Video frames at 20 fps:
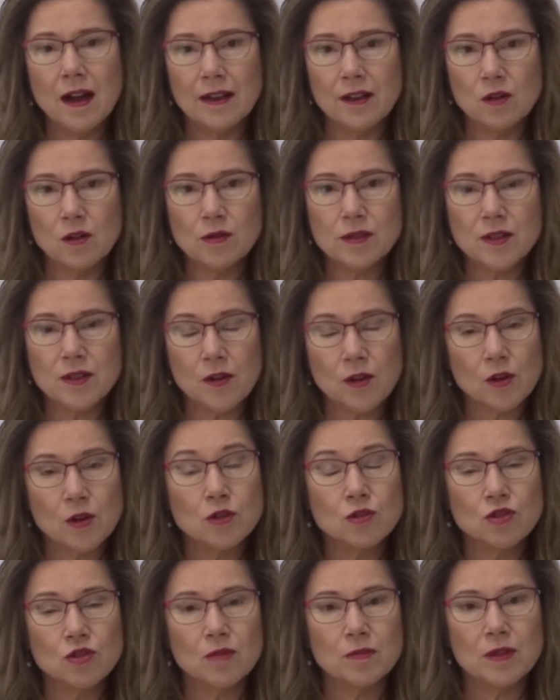It also
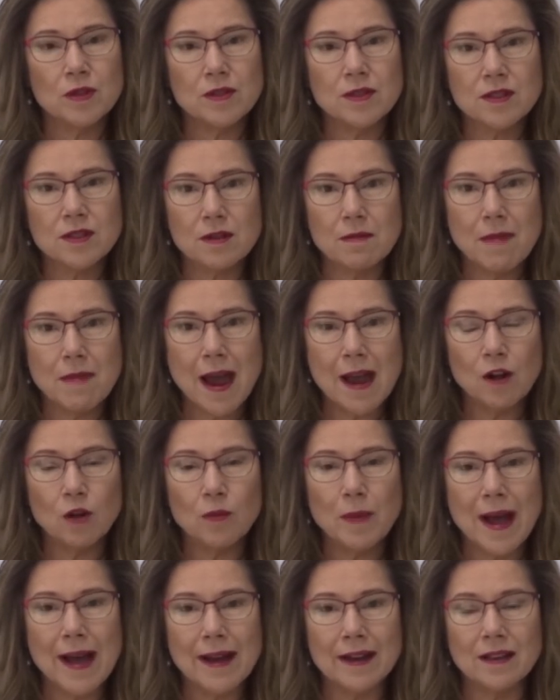contributes to
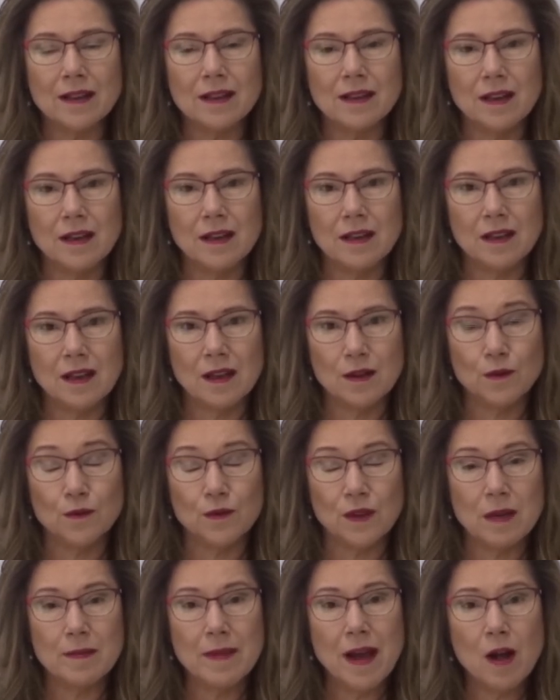male pattern thinning and
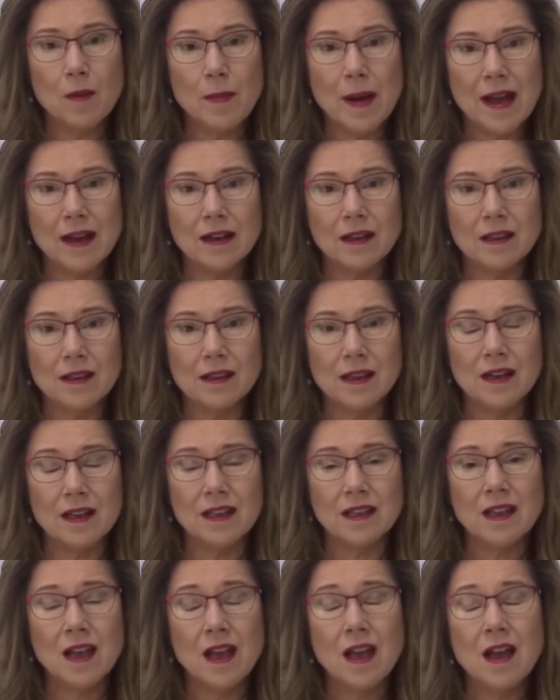female pattern
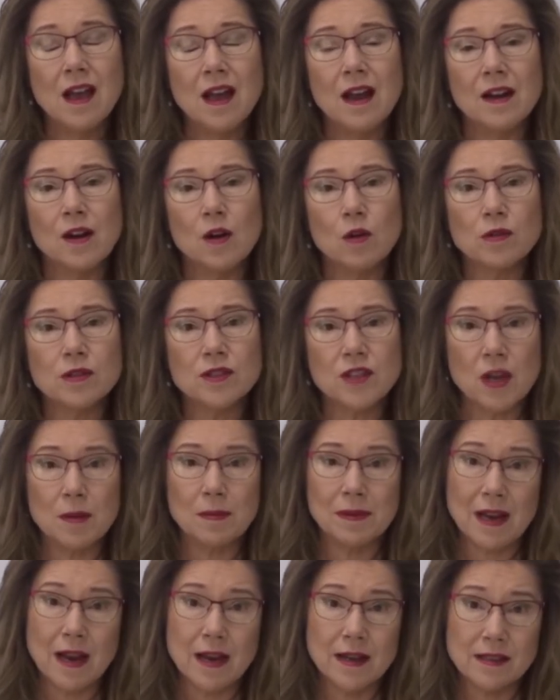thinning, and it
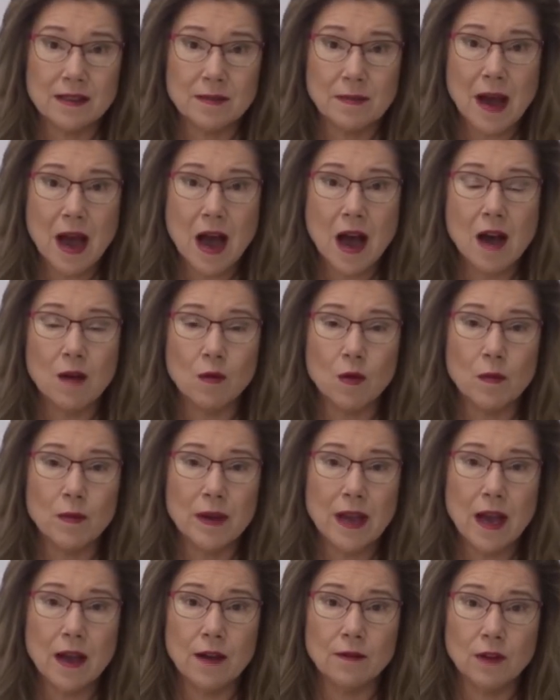also plays a part when
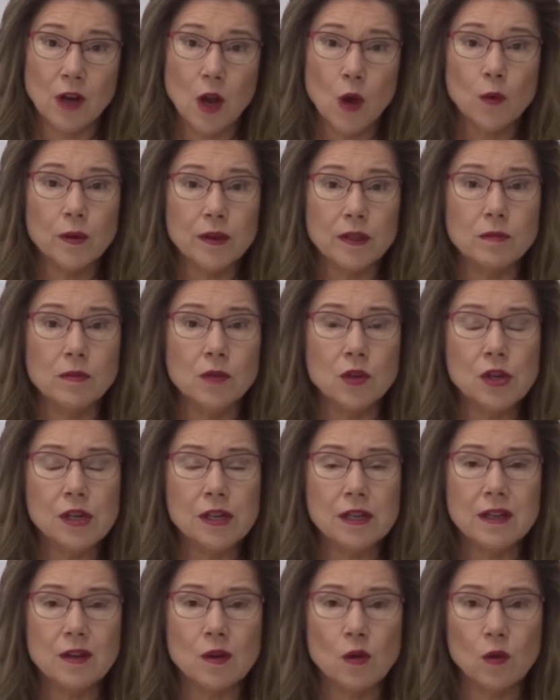we have lowered
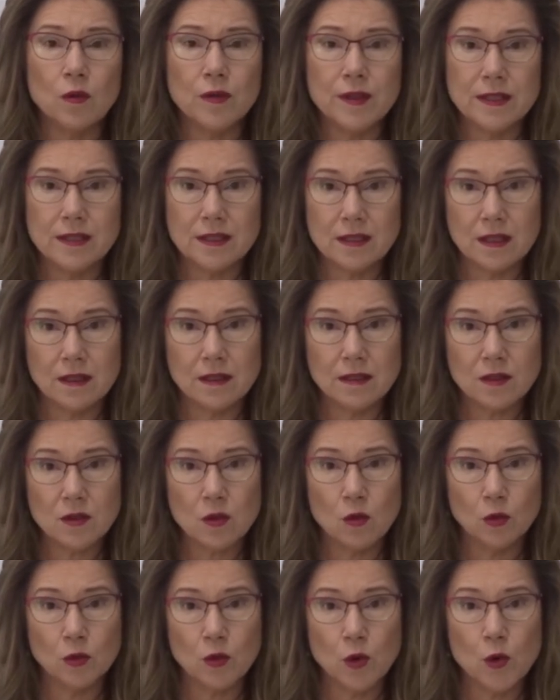immunity, all these things
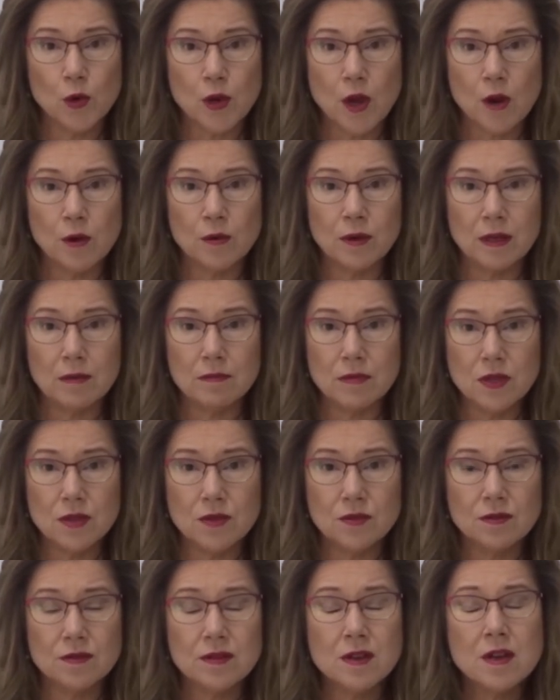called
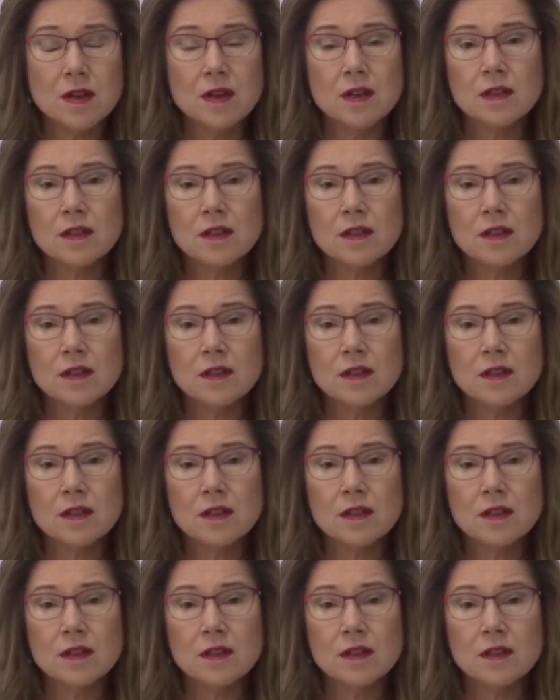autoimmune.